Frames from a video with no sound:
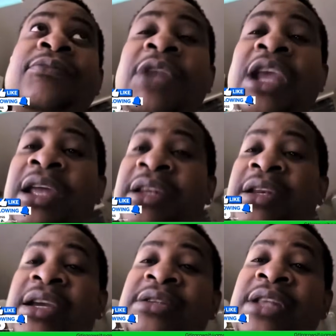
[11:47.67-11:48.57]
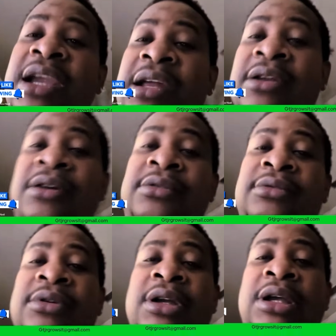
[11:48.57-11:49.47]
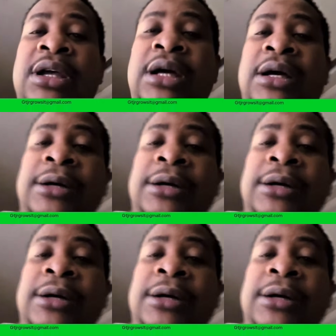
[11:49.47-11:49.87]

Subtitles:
and the next thing I know, uh,